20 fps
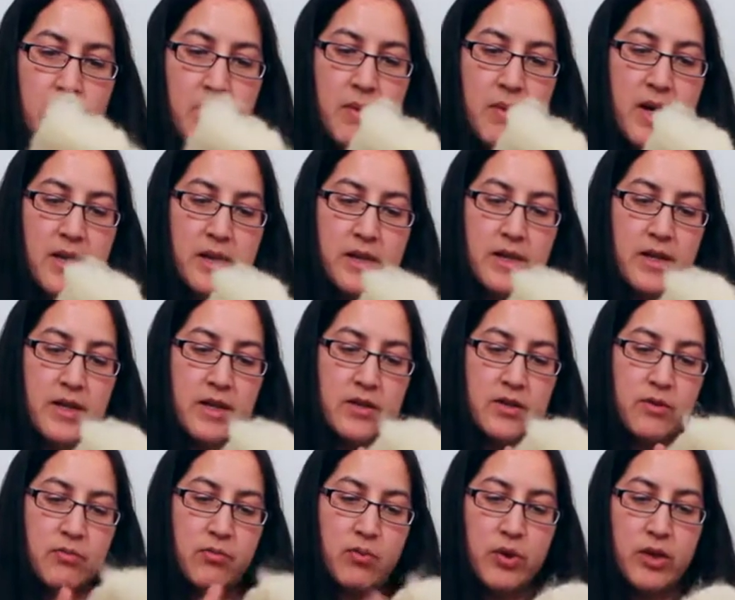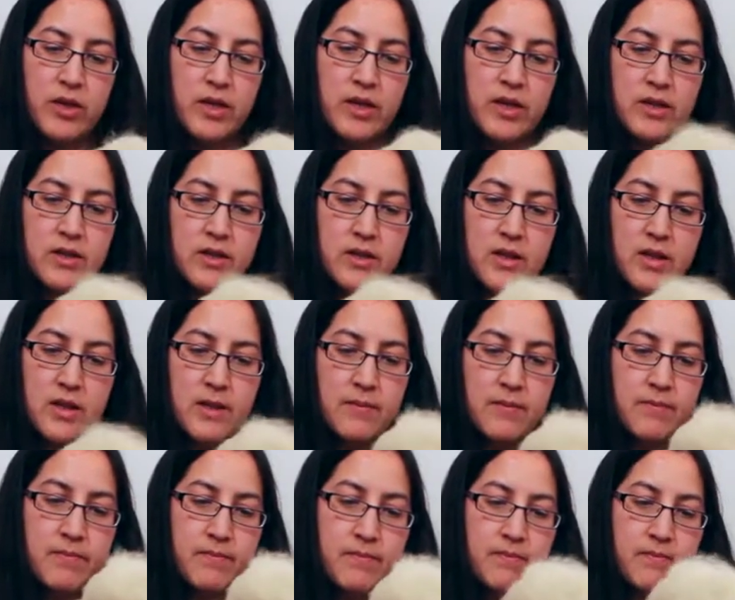belly to put into him.